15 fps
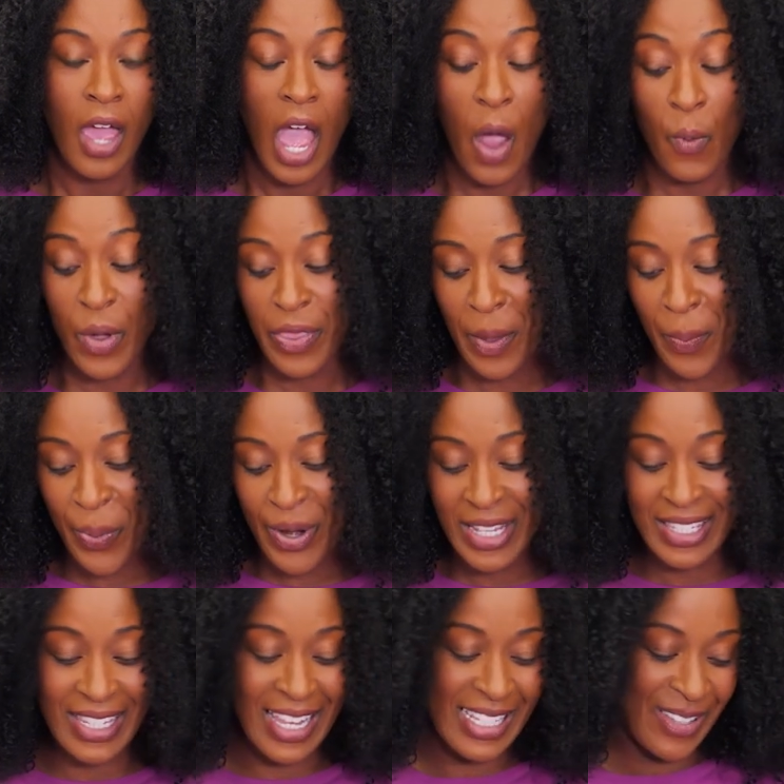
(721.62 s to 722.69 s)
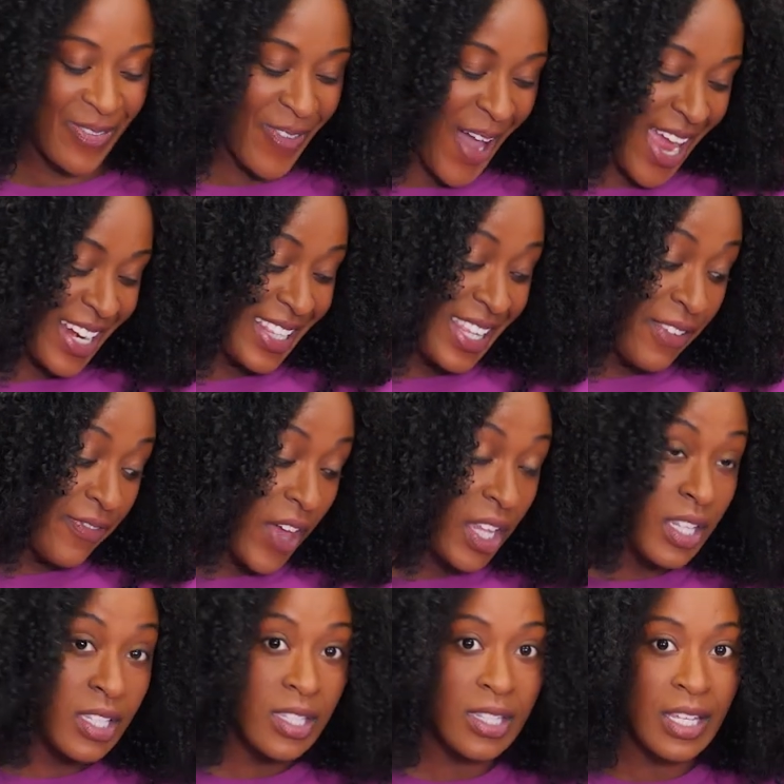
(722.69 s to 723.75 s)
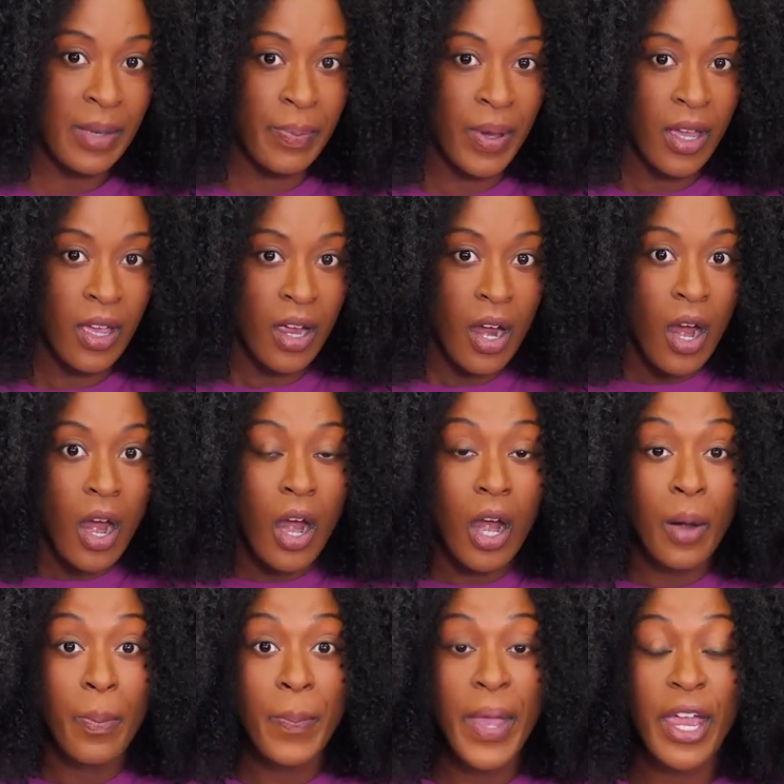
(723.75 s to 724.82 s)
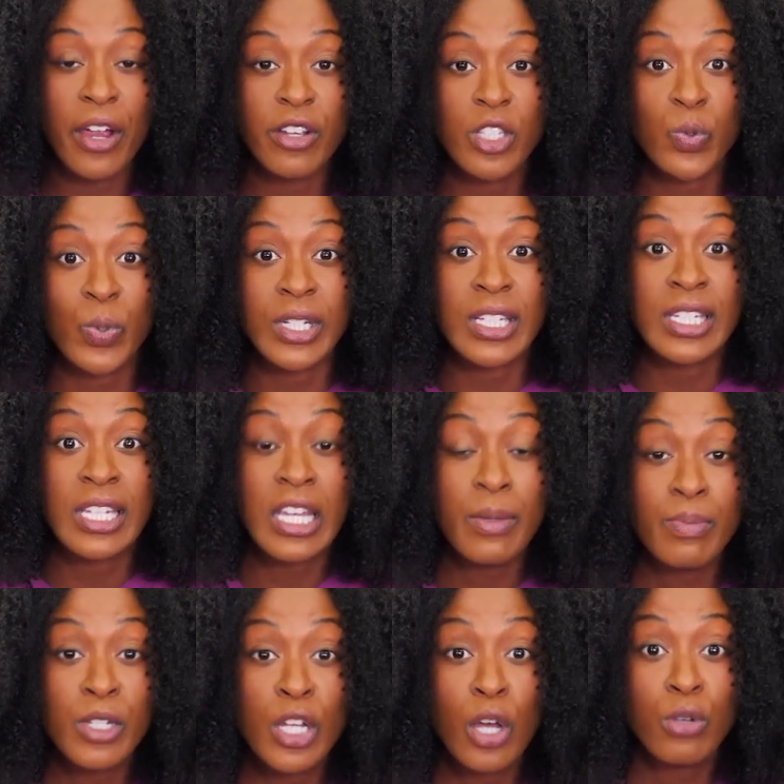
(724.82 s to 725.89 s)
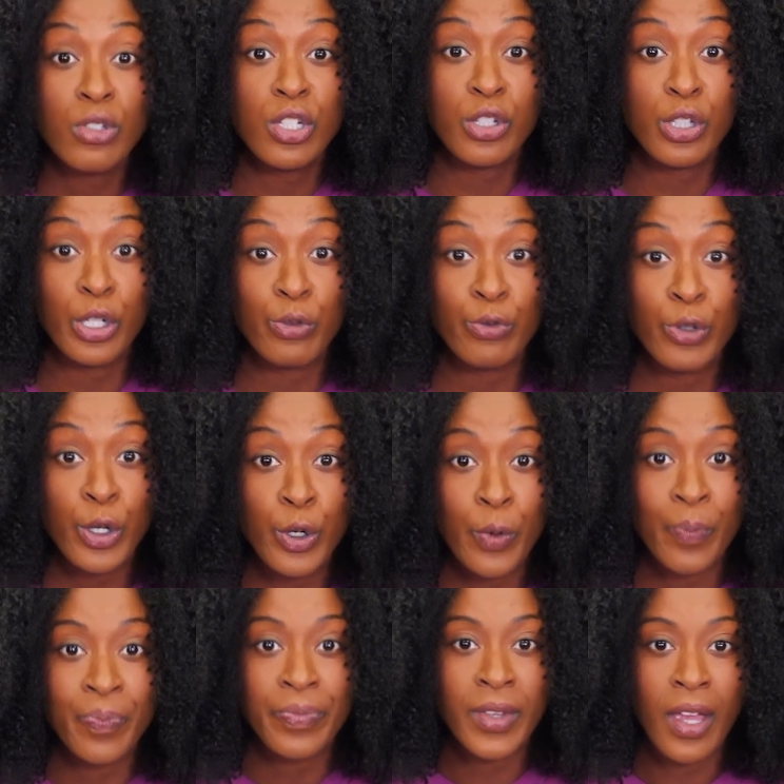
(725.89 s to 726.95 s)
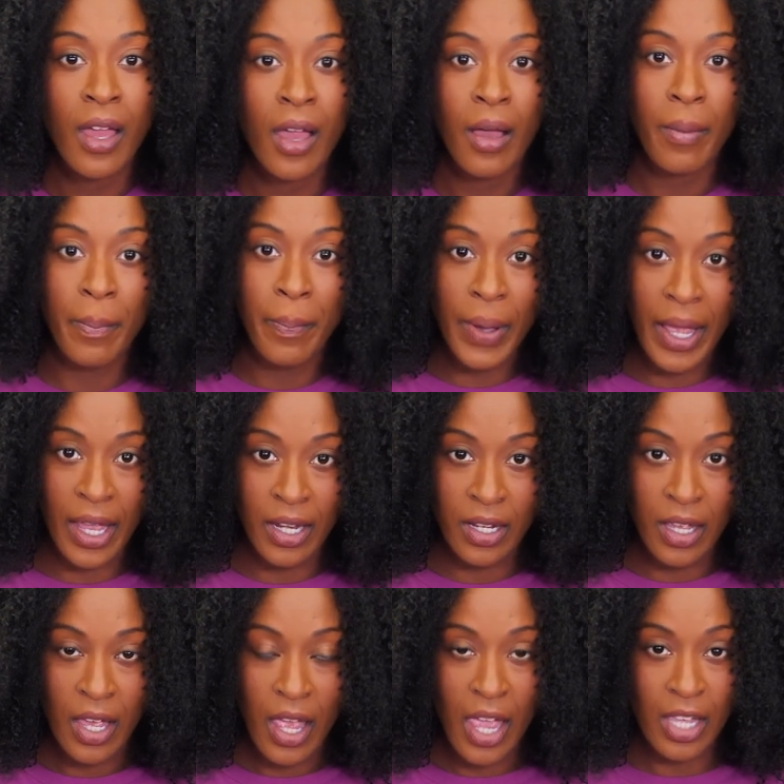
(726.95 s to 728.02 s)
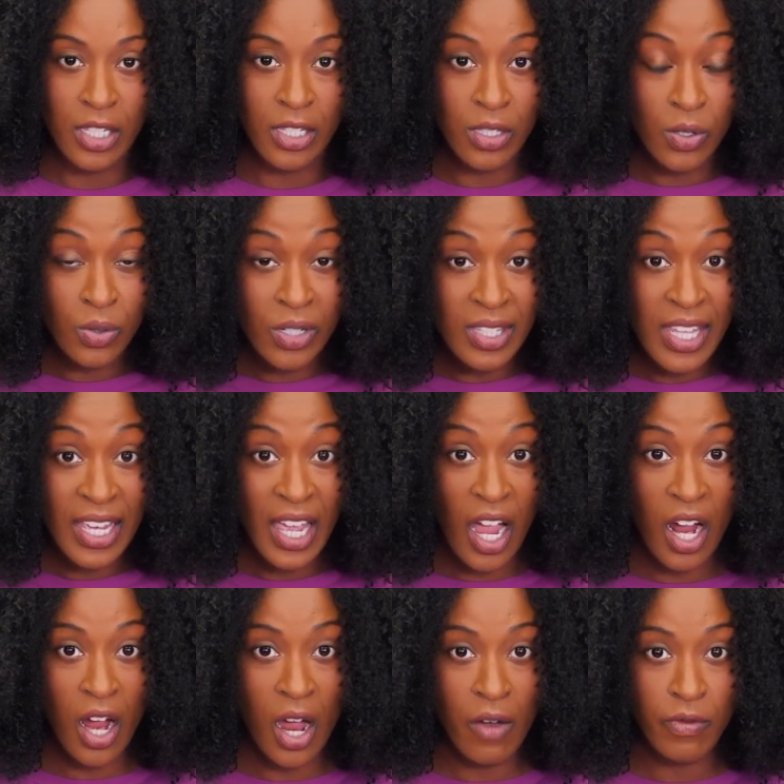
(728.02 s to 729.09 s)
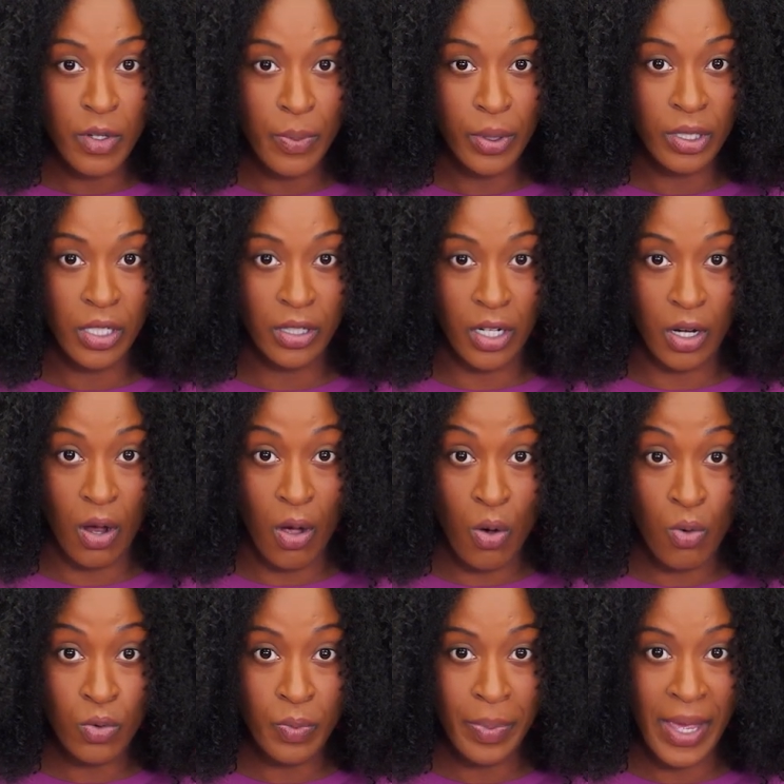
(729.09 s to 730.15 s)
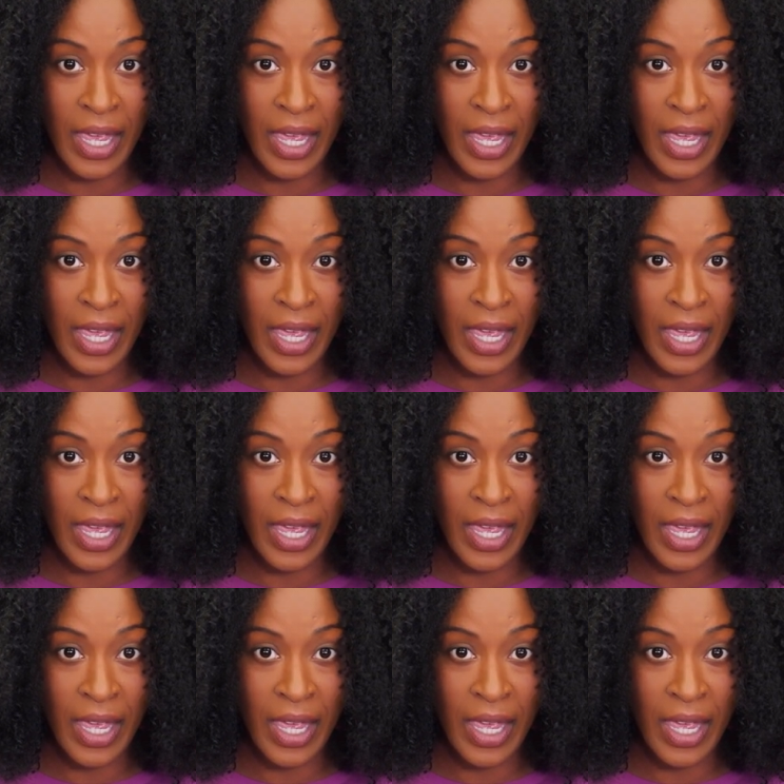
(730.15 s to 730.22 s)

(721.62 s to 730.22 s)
And when the princess finally fell asleep, her parents would tiptoe to their room. But as soon as they got comfortable in their own